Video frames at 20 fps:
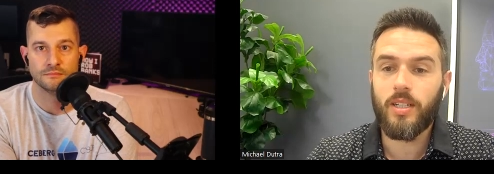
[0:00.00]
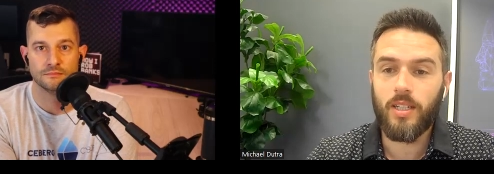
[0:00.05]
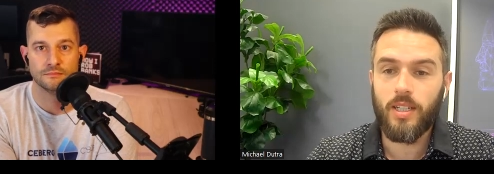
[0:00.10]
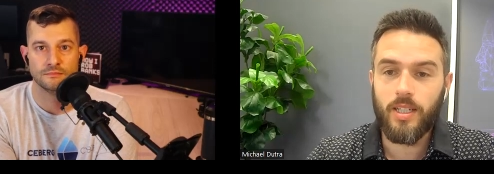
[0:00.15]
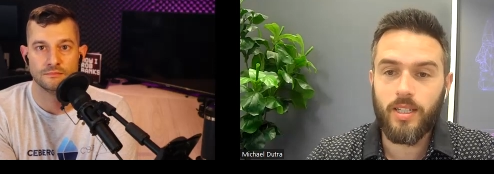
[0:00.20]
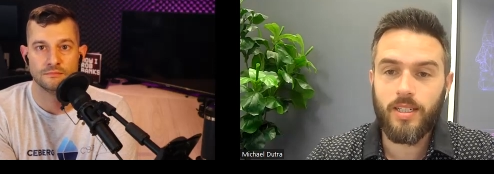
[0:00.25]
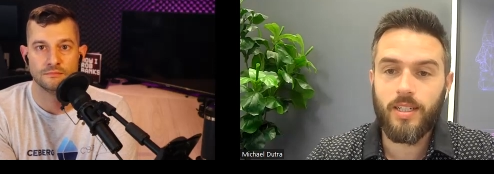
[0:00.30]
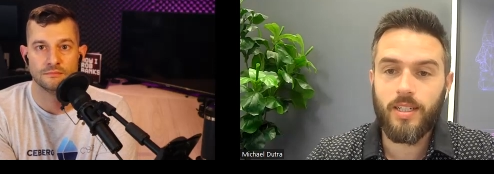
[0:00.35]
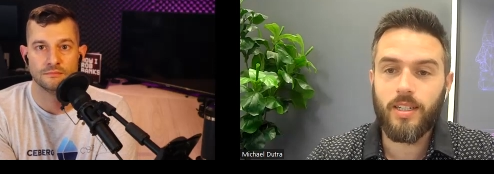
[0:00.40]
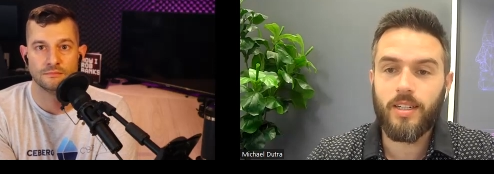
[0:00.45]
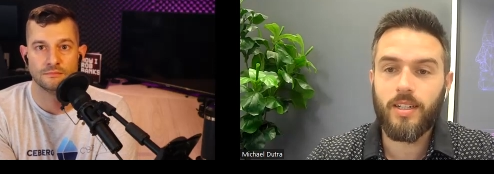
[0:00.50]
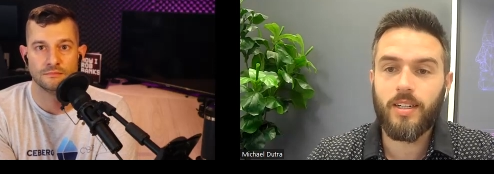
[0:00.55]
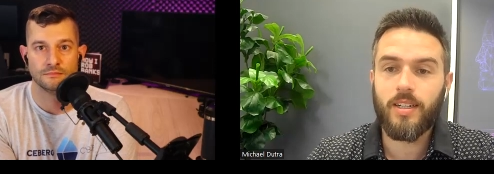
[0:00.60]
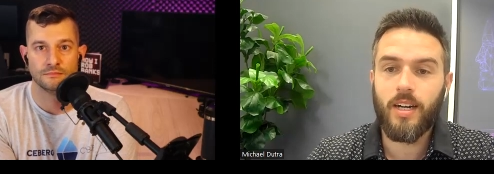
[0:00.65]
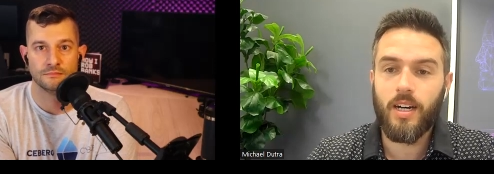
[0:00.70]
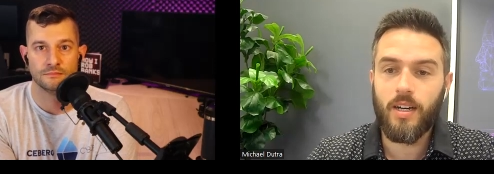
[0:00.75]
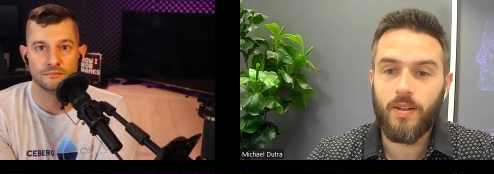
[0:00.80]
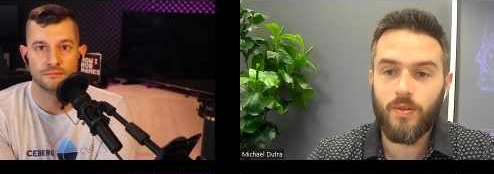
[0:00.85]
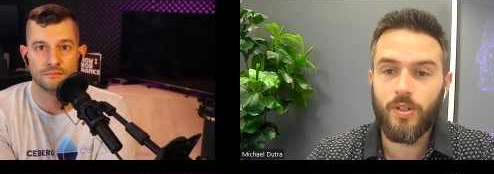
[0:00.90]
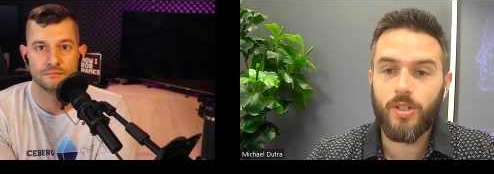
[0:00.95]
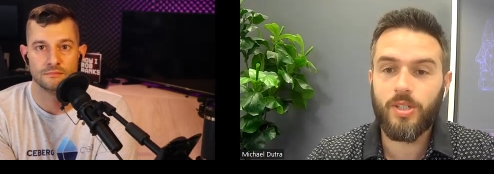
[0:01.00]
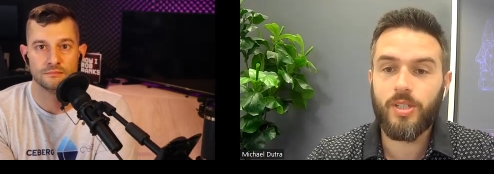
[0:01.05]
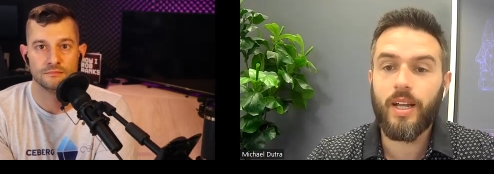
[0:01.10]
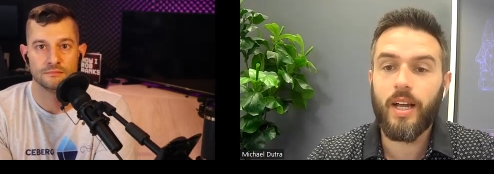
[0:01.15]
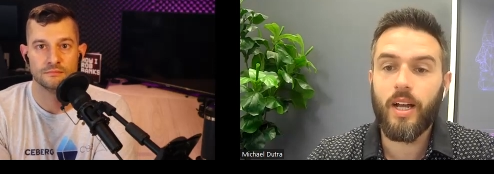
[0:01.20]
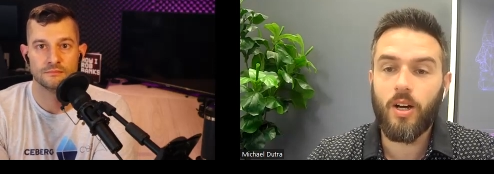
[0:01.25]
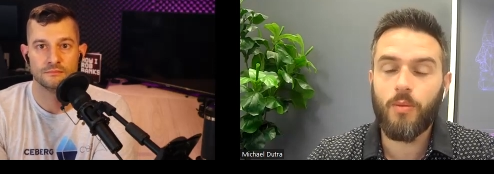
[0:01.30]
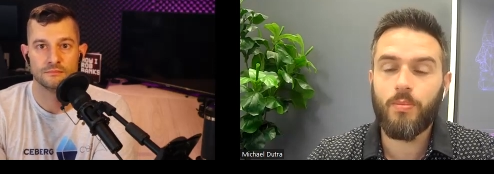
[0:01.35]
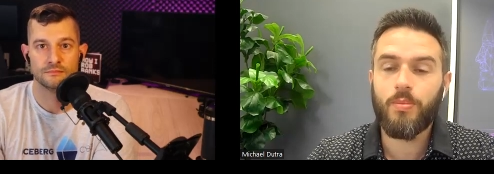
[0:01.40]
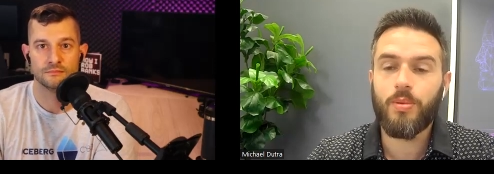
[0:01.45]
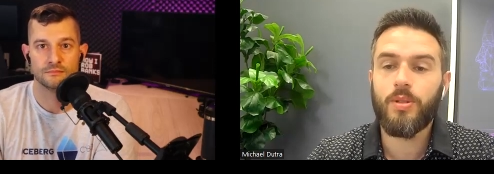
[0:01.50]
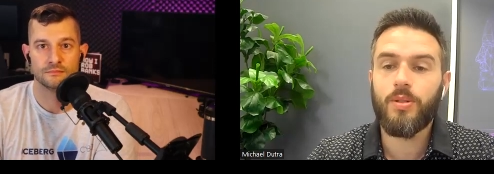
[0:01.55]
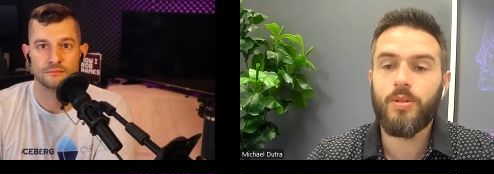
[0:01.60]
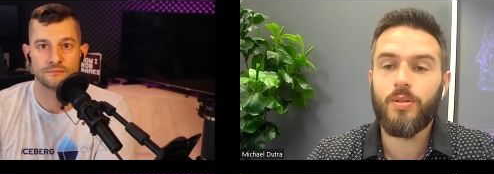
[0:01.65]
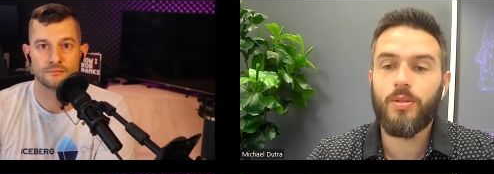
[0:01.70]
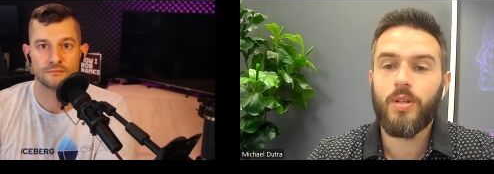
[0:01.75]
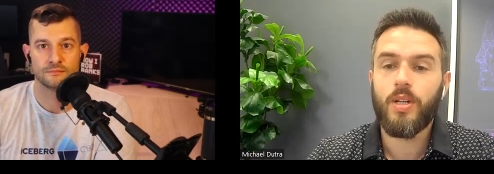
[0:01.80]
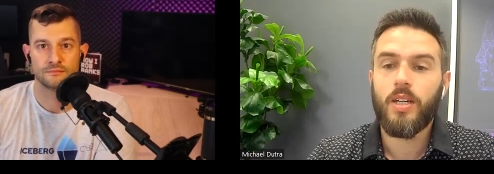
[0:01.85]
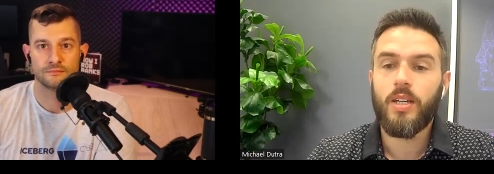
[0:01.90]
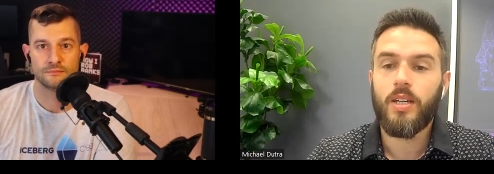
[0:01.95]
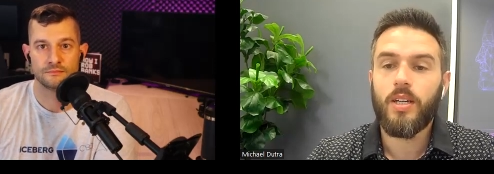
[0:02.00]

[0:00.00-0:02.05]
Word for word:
Speaker 1: holistic coverage to help you